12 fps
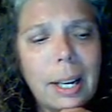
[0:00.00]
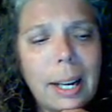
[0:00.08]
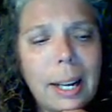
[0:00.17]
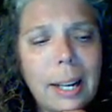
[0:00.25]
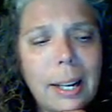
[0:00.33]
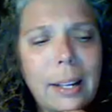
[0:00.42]

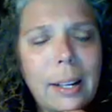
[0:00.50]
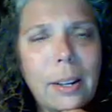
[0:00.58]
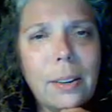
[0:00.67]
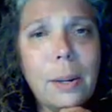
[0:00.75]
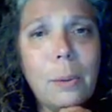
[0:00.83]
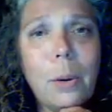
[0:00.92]
And
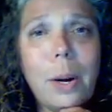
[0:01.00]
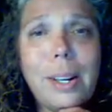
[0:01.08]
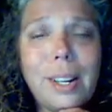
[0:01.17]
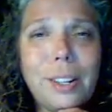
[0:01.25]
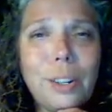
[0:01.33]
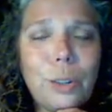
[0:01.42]
they were
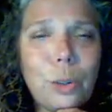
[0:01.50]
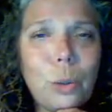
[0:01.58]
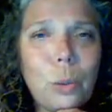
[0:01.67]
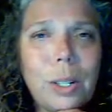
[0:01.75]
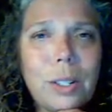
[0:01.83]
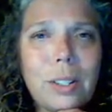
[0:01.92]
identical
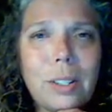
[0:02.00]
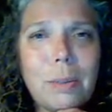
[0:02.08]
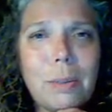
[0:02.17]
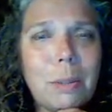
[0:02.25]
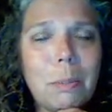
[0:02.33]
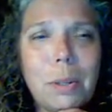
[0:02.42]
twins, and it
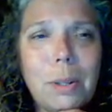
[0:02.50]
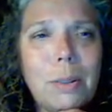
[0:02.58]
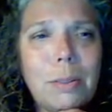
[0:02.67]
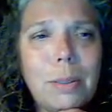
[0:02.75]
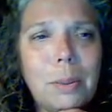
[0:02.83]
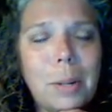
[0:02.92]
was a
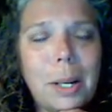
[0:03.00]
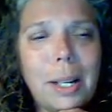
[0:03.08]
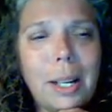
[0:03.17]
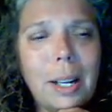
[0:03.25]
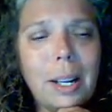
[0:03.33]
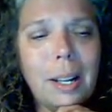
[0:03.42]
beautiful wedding.